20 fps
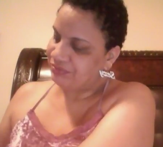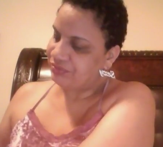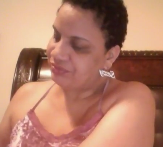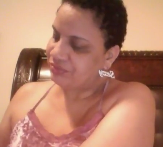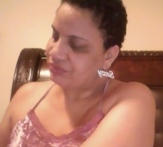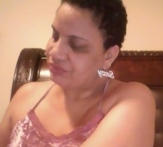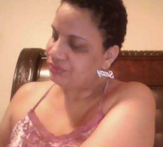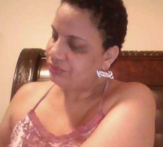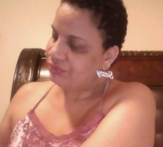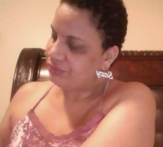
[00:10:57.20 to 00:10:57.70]

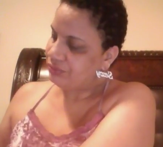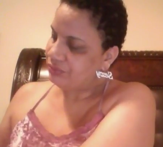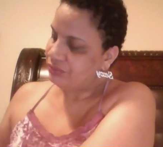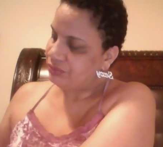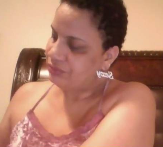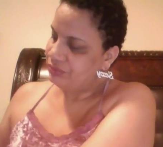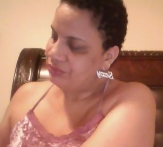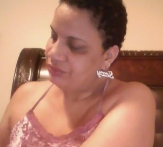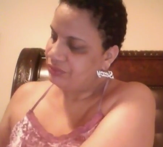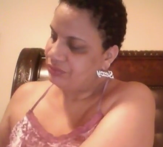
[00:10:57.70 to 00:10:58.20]

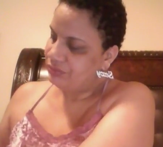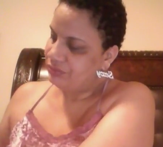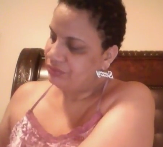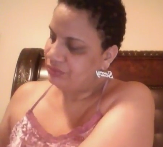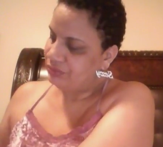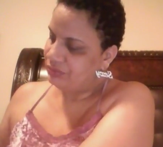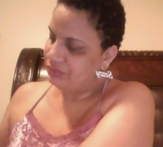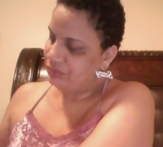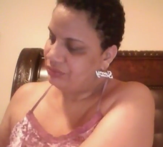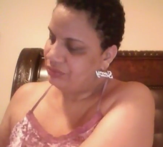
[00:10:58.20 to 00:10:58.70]

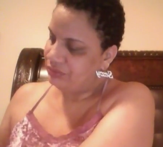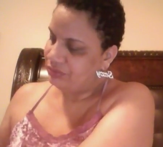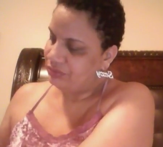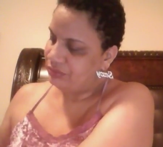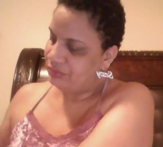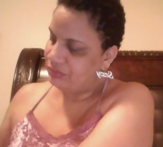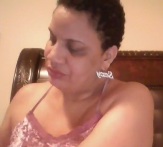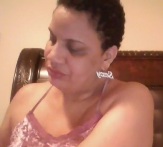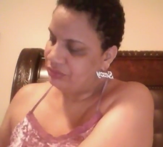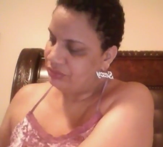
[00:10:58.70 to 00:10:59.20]

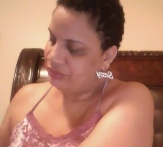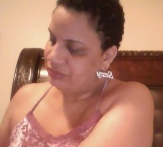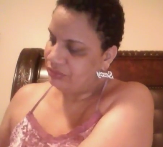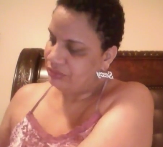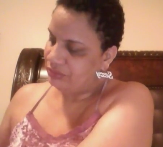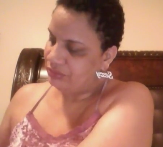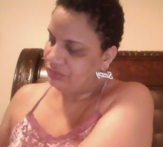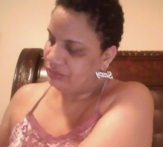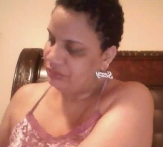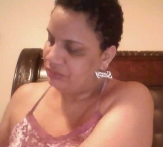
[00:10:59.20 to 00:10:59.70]

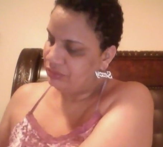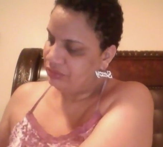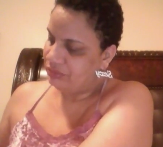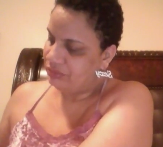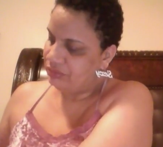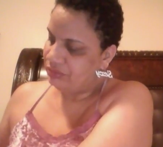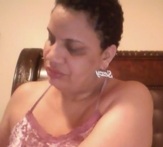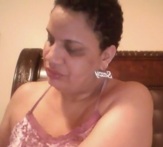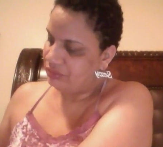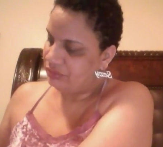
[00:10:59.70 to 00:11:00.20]

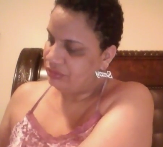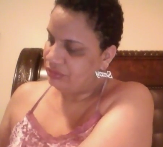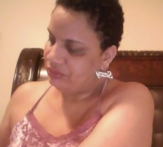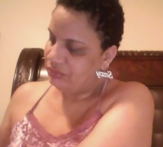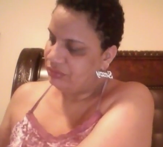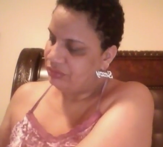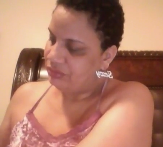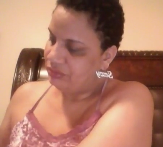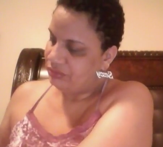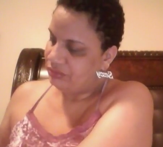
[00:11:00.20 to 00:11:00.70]

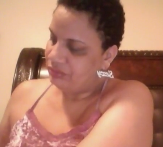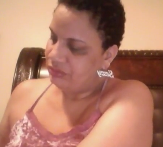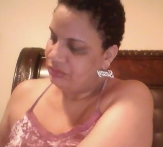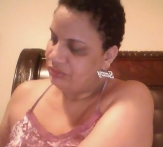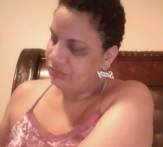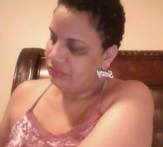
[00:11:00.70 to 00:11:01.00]
(silence)